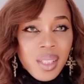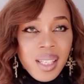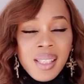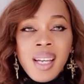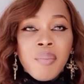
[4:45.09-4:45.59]

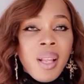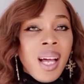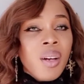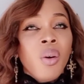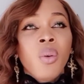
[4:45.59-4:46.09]
It's that
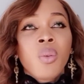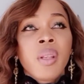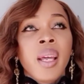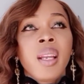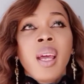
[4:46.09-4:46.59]
black hole
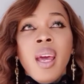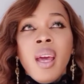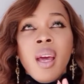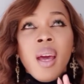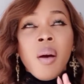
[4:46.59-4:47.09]
that
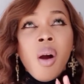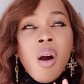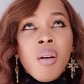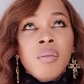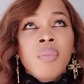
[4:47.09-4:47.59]

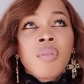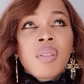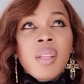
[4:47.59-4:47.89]
almost